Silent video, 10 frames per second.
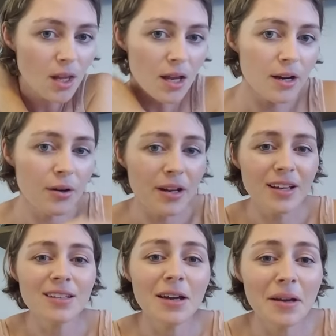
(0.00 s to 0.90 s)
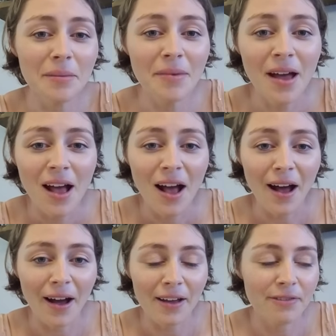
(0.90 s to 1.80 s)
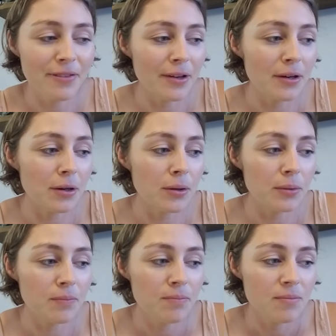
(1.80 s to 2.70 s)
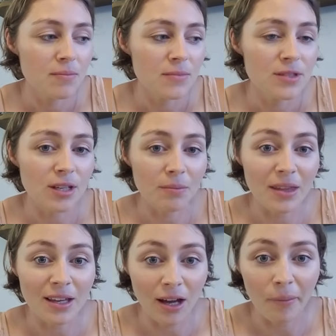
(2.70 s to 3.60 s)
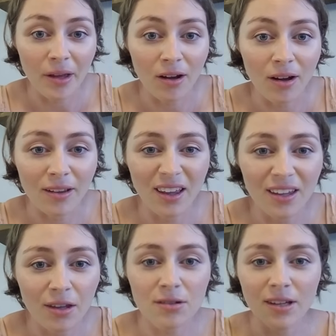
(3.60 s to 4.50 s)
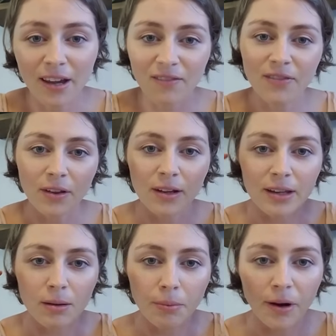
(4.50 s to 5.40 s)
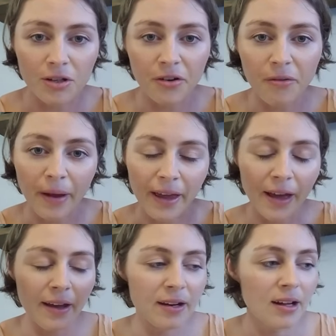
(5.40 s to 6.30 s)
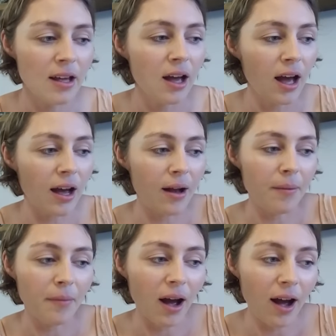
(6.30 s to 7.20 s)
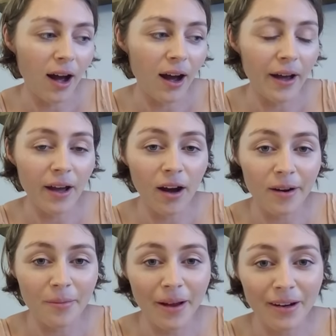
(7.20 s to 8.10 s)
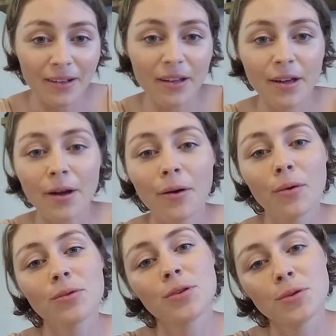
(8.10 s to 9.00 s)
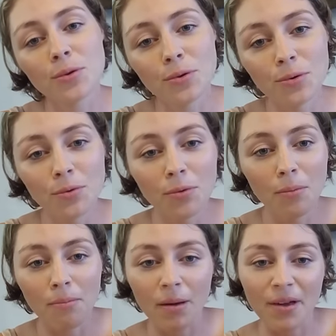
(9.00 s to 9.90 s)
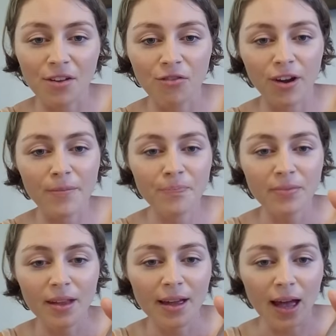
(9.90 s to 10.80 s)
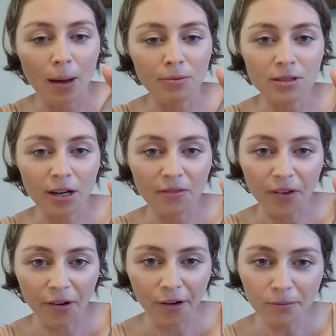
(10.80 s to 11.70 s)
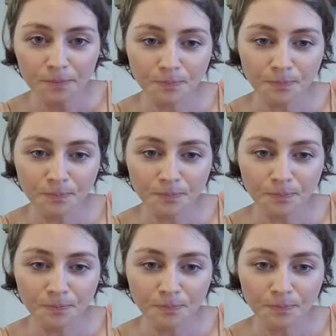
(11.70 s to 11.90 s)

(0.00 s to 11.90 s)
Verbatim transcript: Now, anytime I feel something coming on, like usually I can feel it in the pressure of my head, um, I automatically go to my best friend, apple cider vinegar.